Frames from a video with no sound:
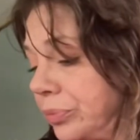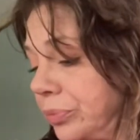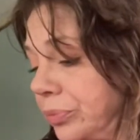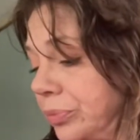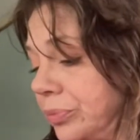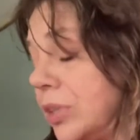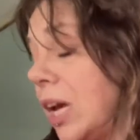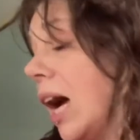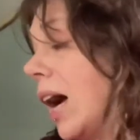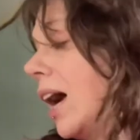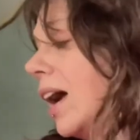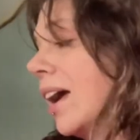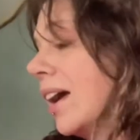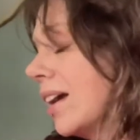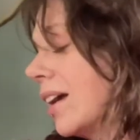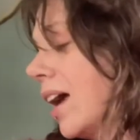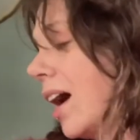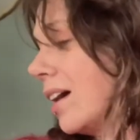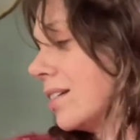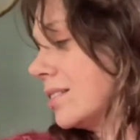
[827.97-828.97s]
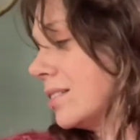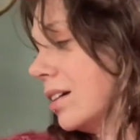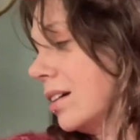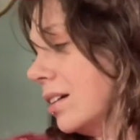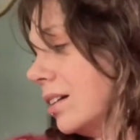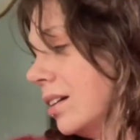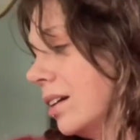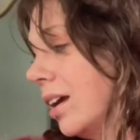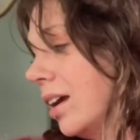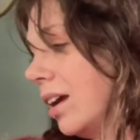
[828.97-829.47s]
Yeah, I had cast
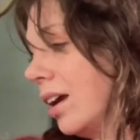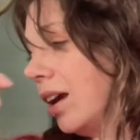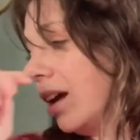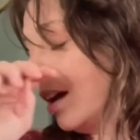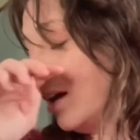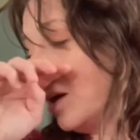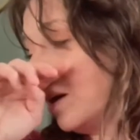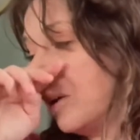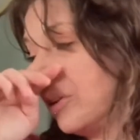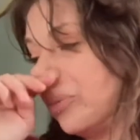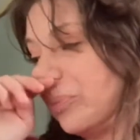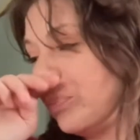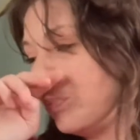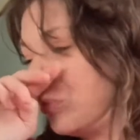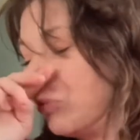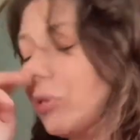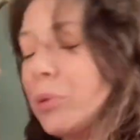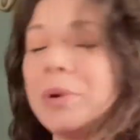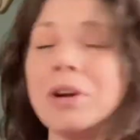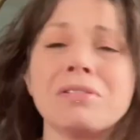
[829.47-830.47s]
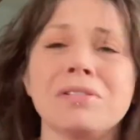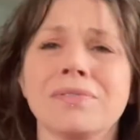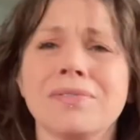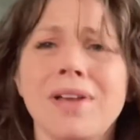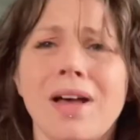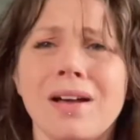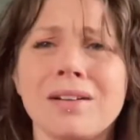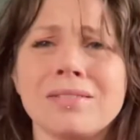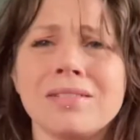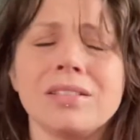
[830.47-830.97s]
on 3 pairs of
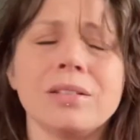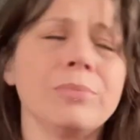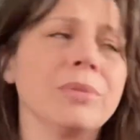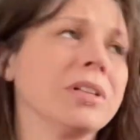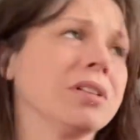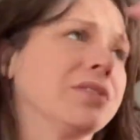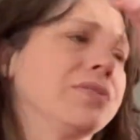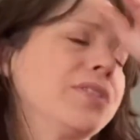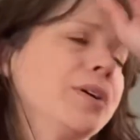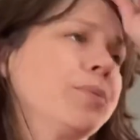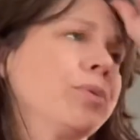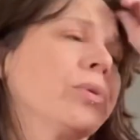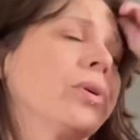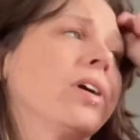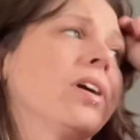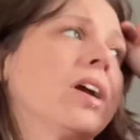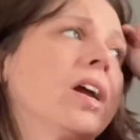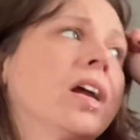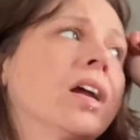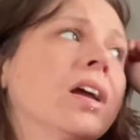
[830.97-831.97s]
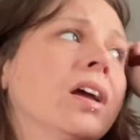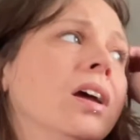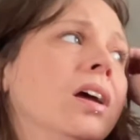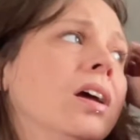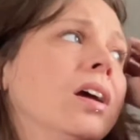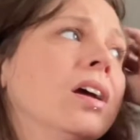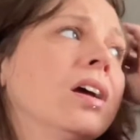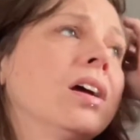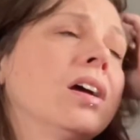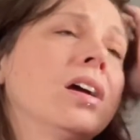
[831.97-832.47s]
socks in the middle of February
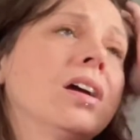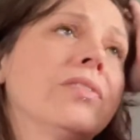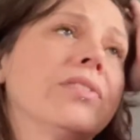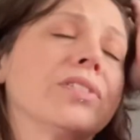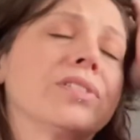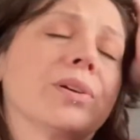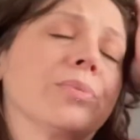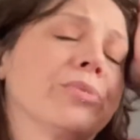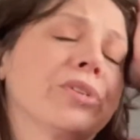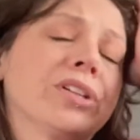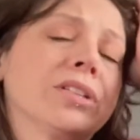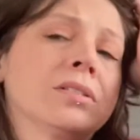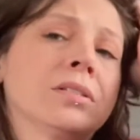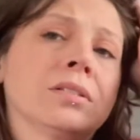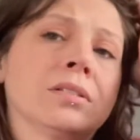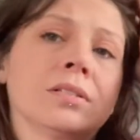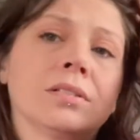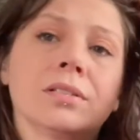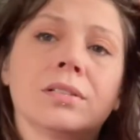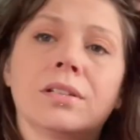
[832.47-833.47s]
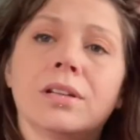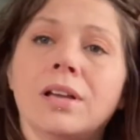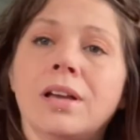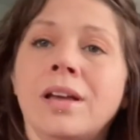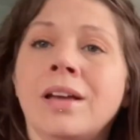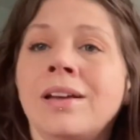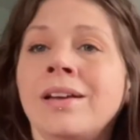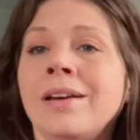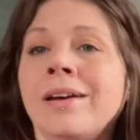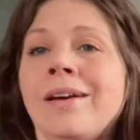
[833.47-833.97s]
for some reason.
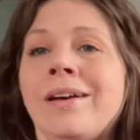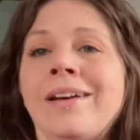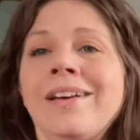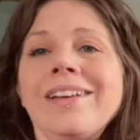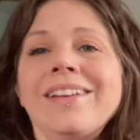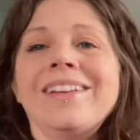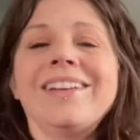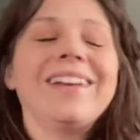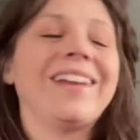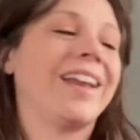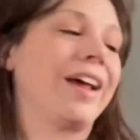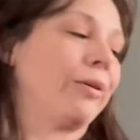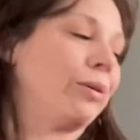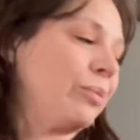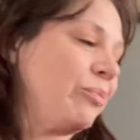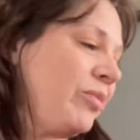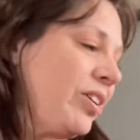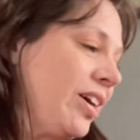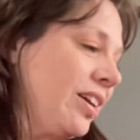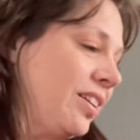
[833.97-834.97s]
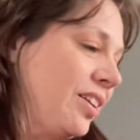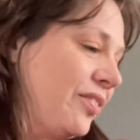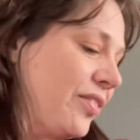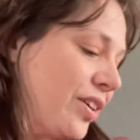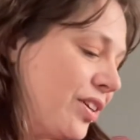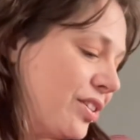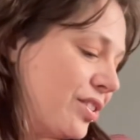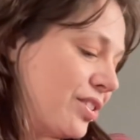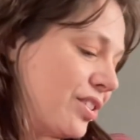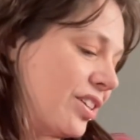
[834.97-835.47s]
And now I'm finally
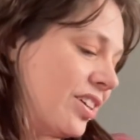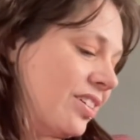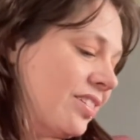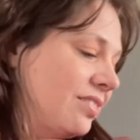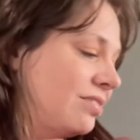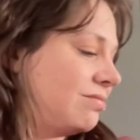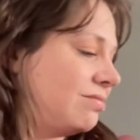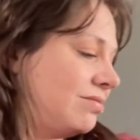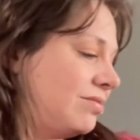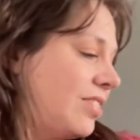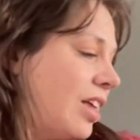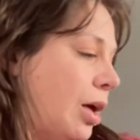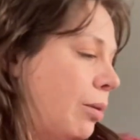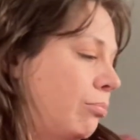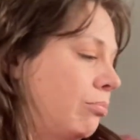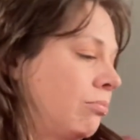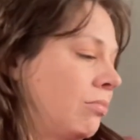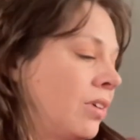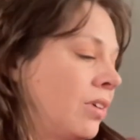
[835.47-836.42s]
finishing them.